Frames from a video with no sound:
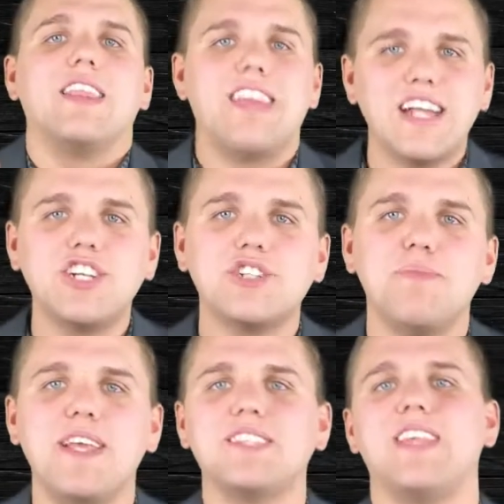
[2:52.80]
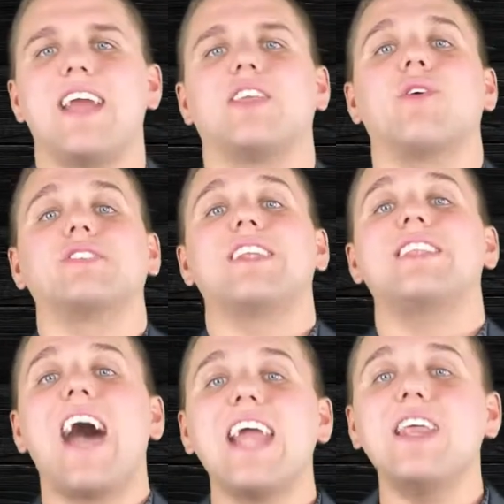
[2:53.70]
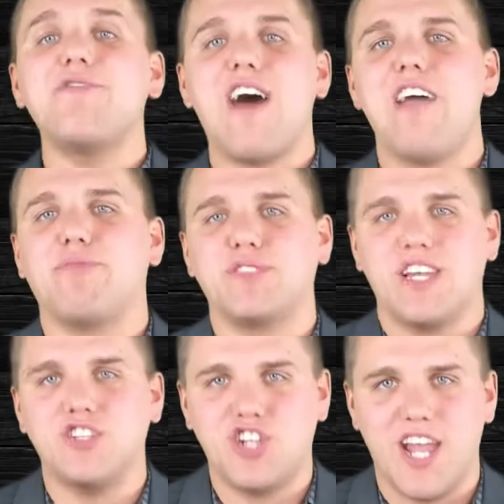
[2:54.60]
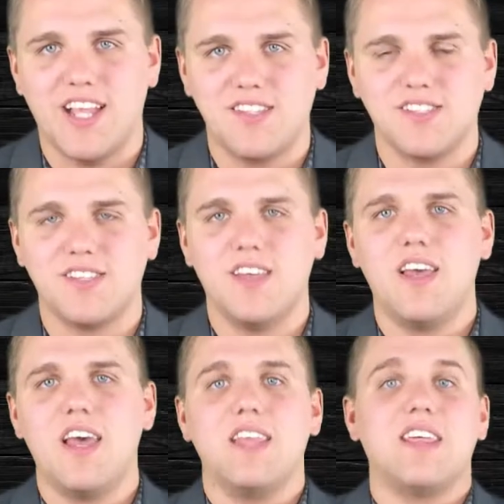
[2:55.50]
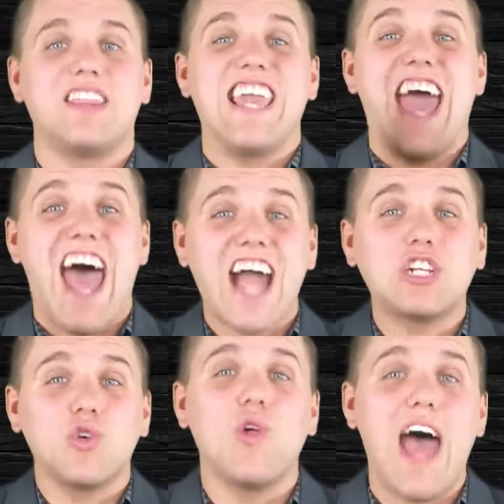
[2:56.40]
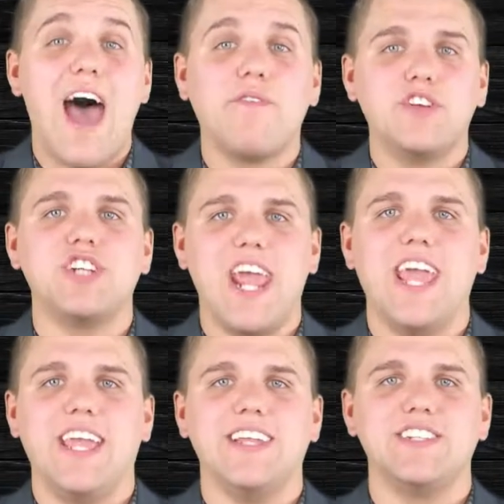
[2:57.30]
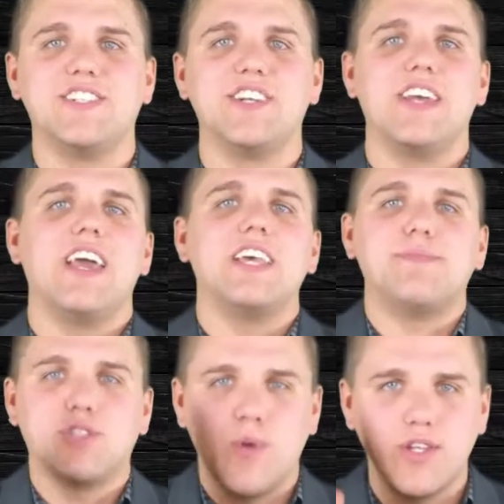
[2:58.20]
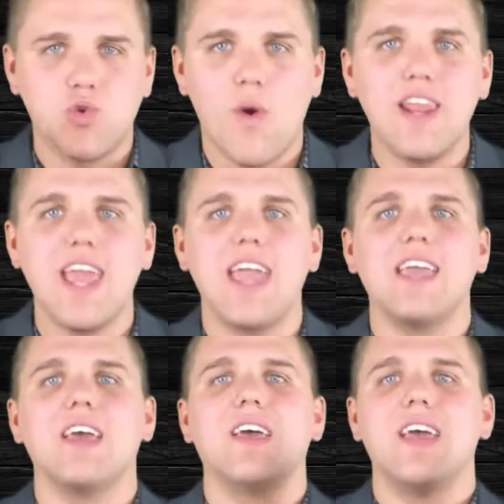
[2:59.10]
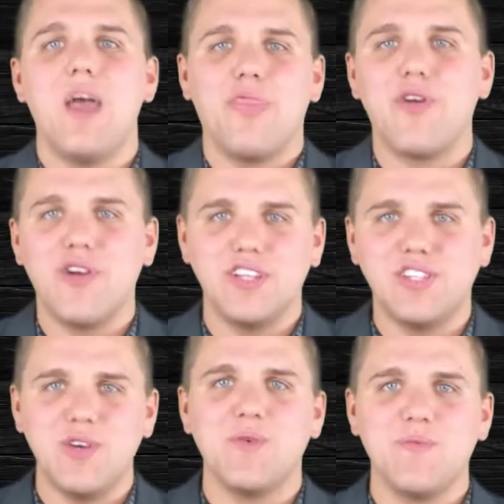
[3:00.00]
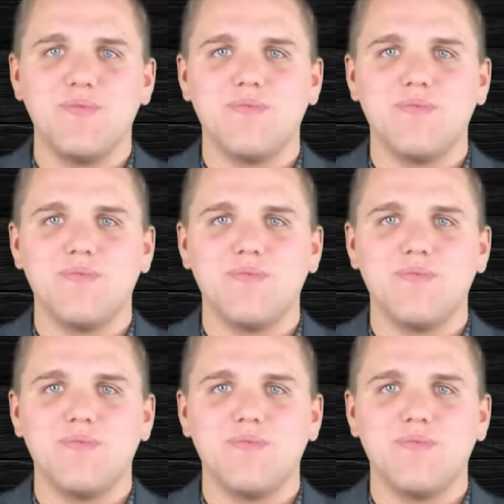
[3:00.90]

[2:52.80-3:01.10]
that just means that there is a 95% chance that the actual average age is between 28 and 32.